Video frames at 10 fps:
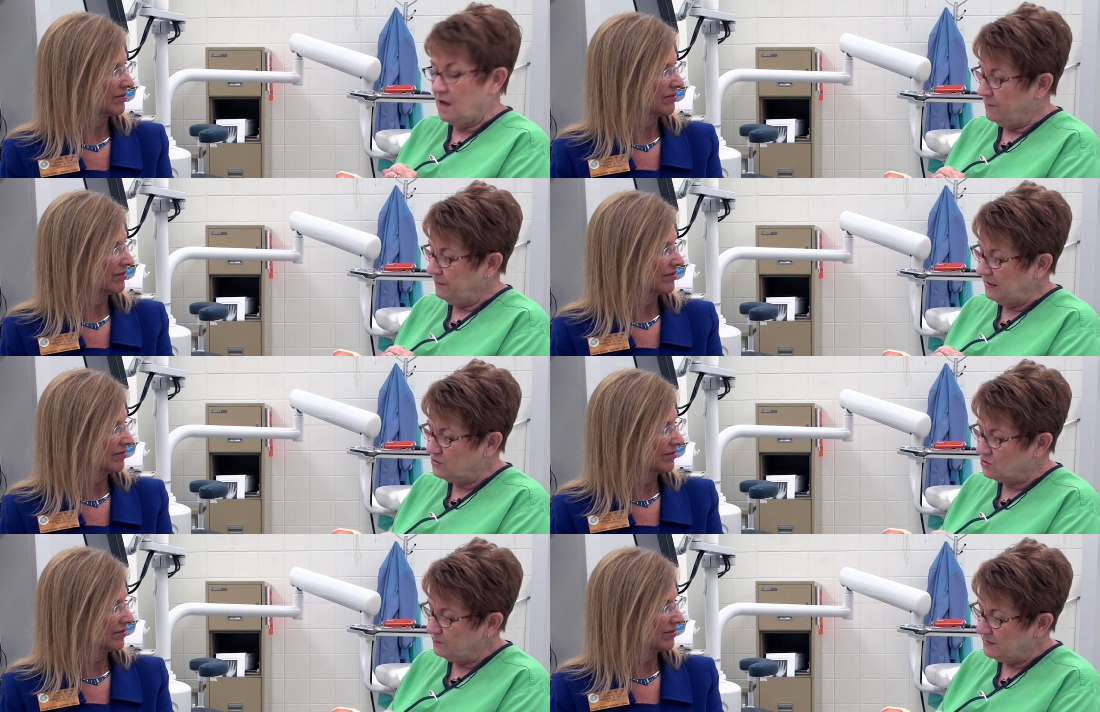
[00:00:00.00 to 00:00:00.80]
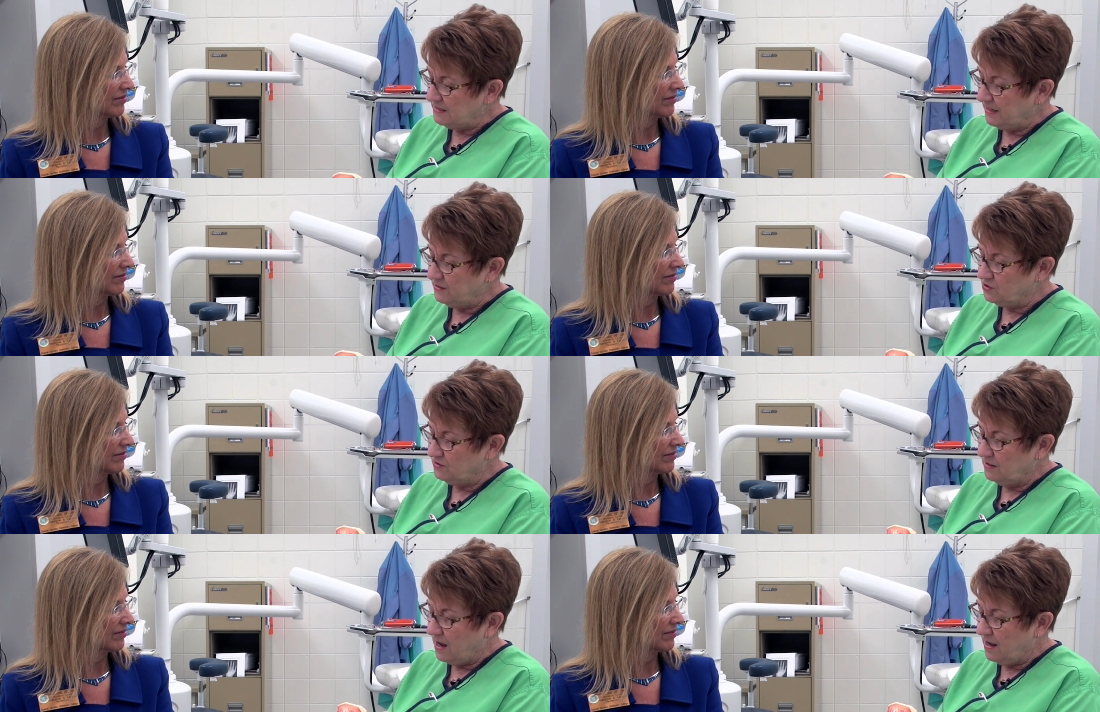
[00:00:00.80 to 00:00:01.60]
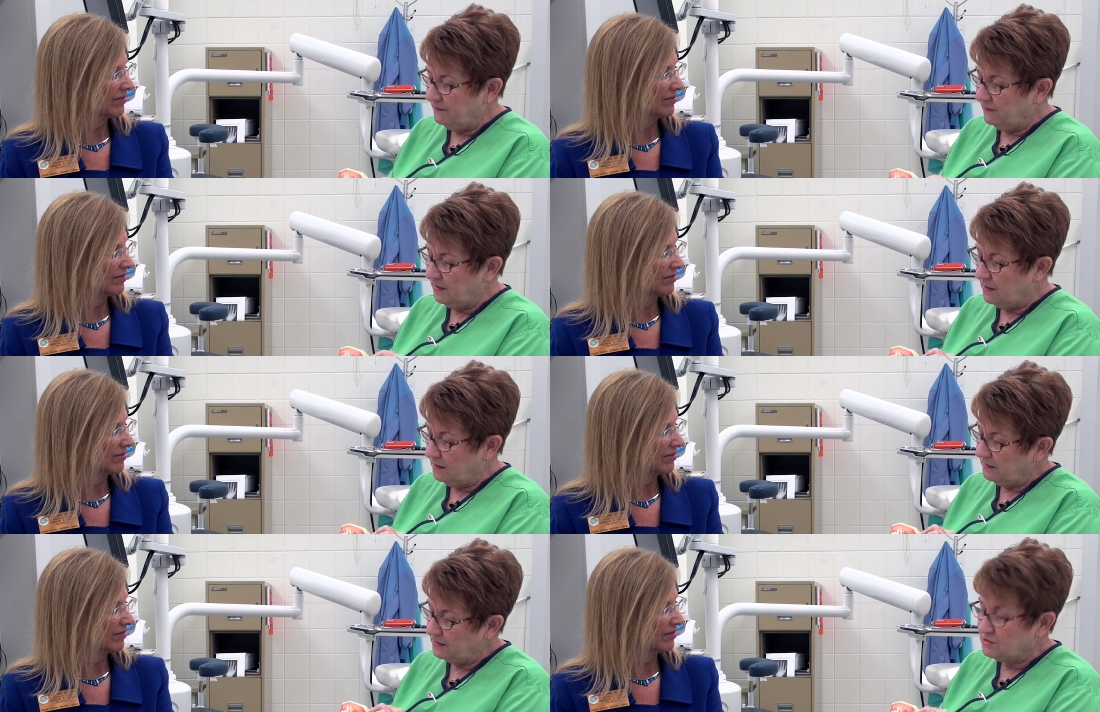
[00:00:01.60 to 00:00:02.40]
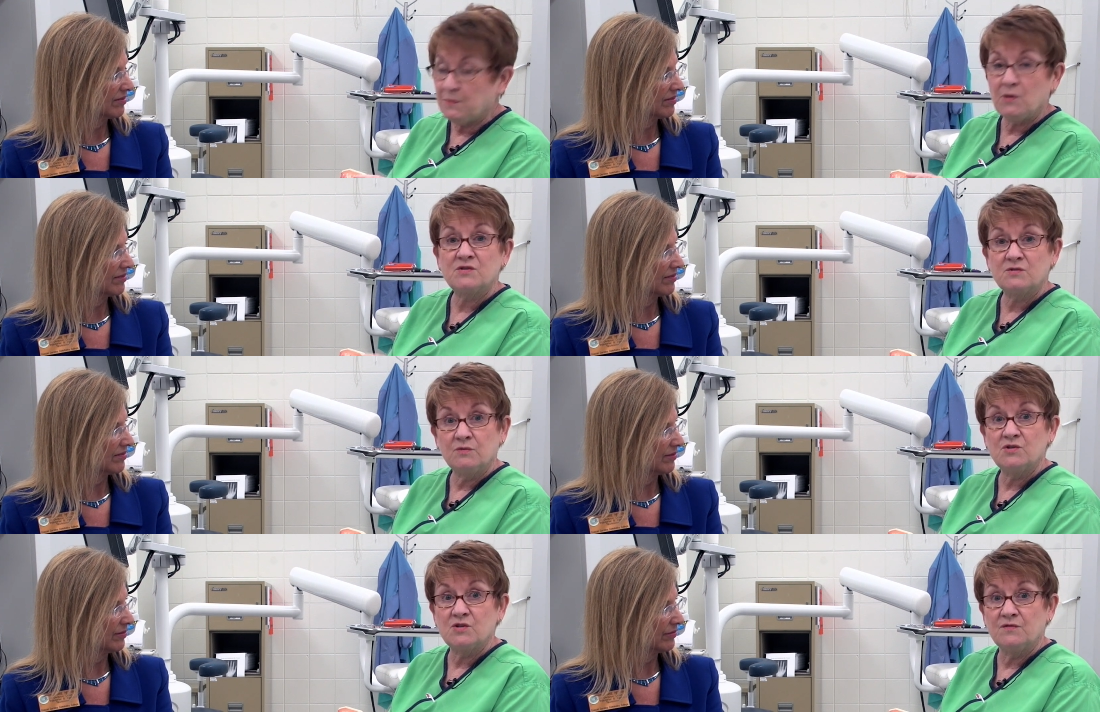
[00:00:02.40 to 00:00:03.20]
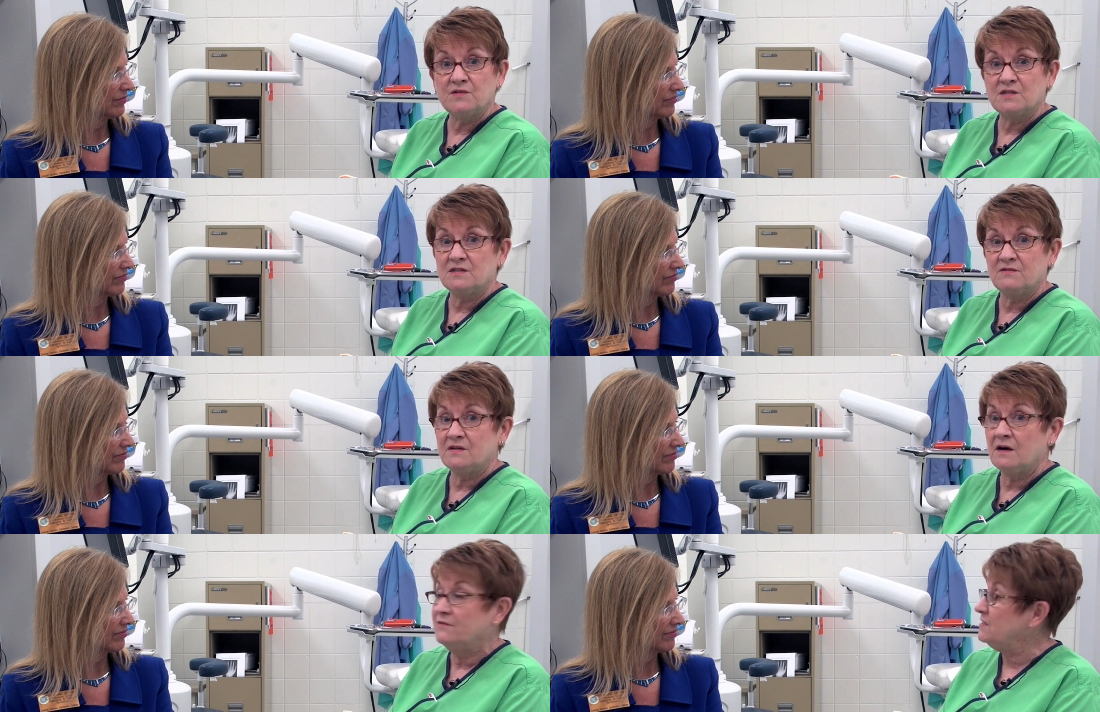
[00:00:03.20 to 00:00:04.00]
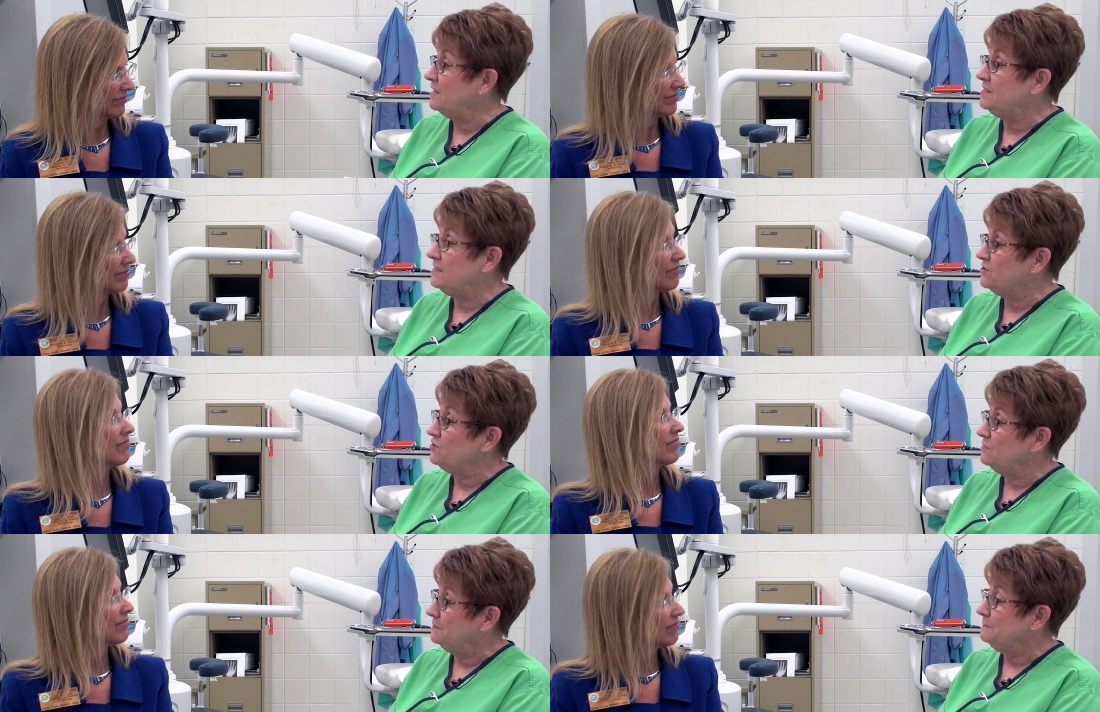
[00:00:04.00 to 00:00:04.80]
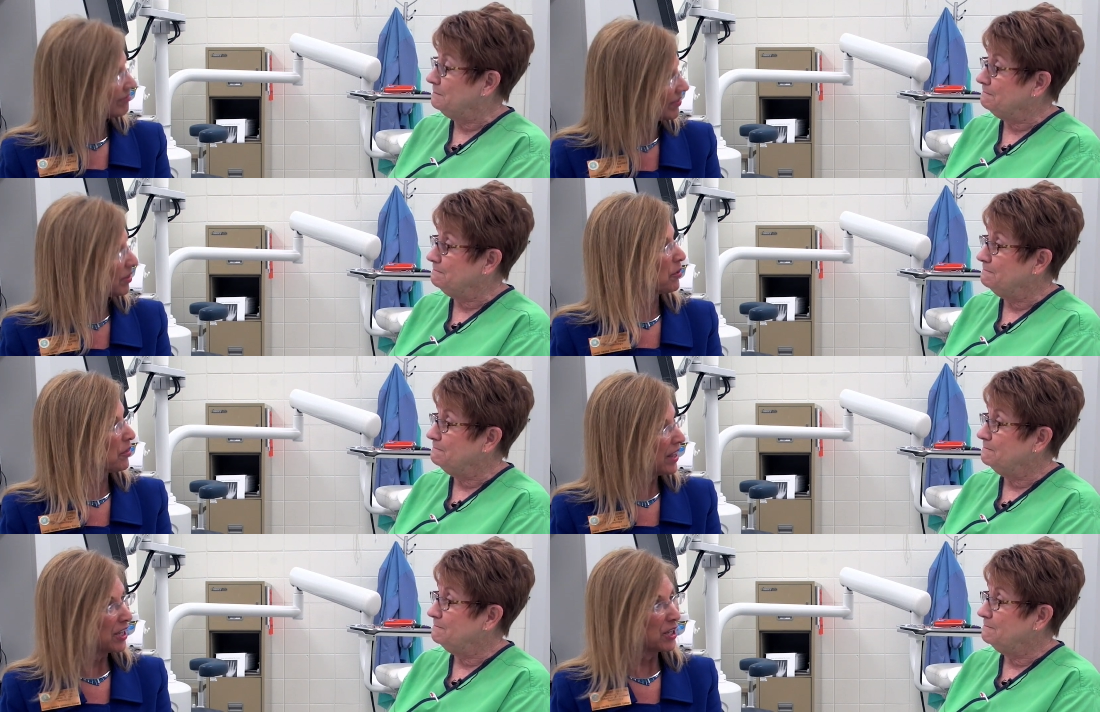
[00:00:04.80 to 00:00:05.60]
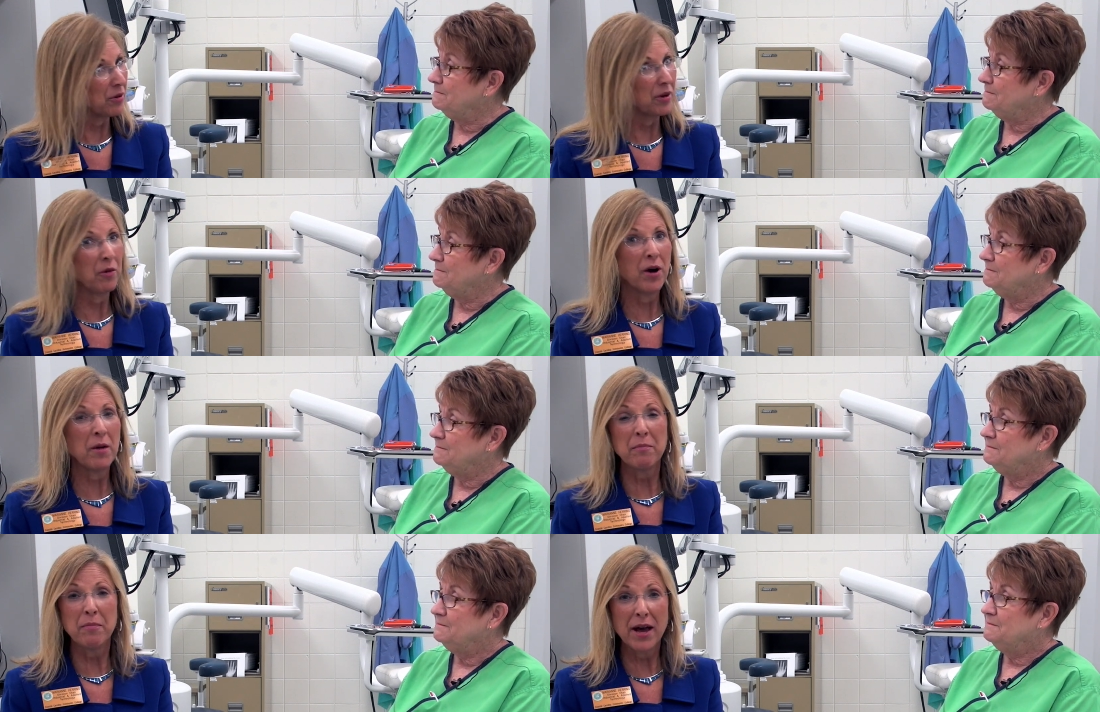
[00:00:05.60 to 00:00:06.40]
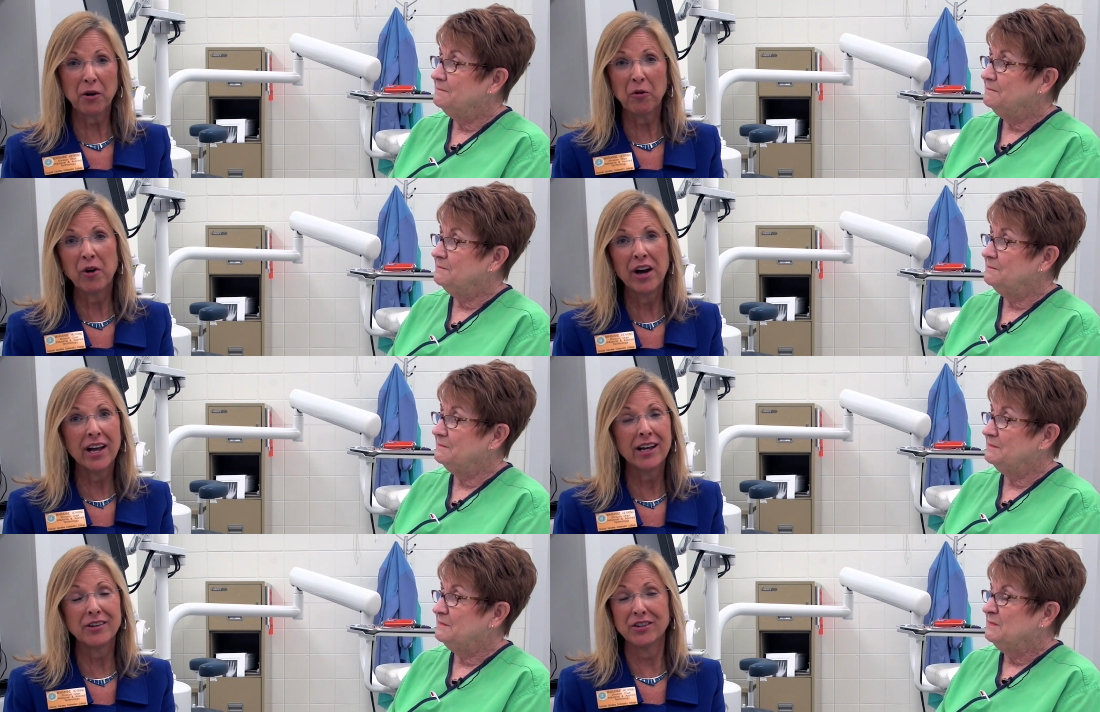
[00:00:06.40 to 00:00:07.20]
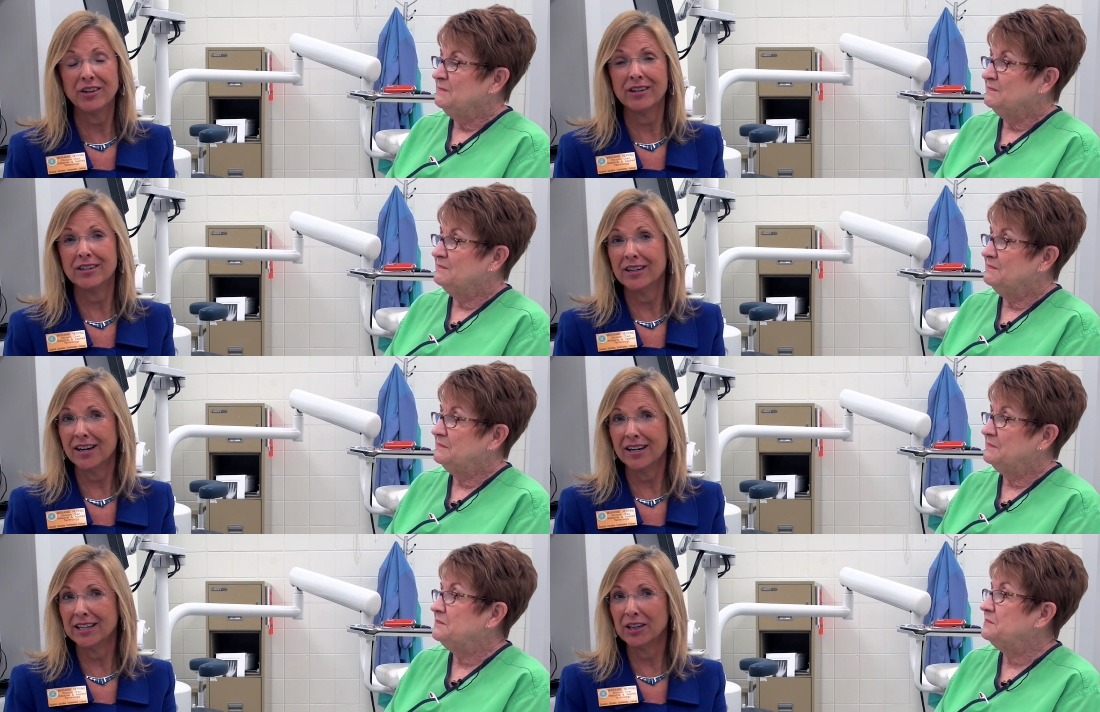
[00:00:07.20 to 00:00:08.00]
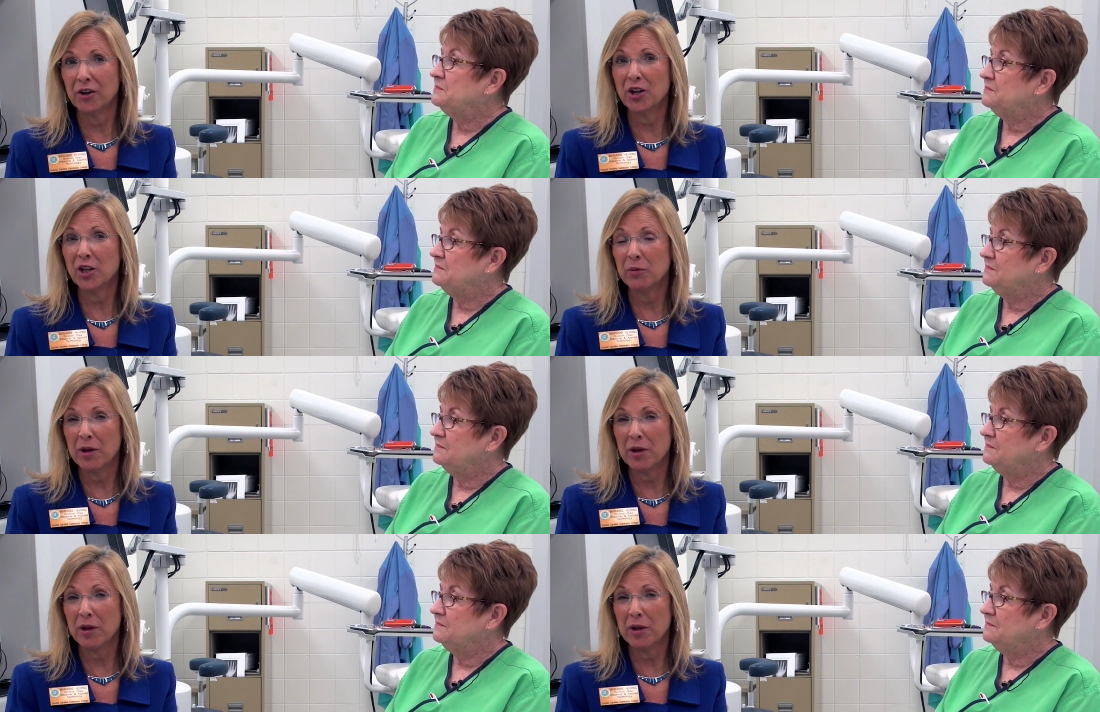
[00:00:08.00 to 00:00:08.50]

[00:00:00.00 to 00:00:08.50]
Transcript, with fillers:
Speaker 1: um, instrumentation on the uh, exposed root surfaces of the dentition.
Speaker 2: And what better way to uh, learn a little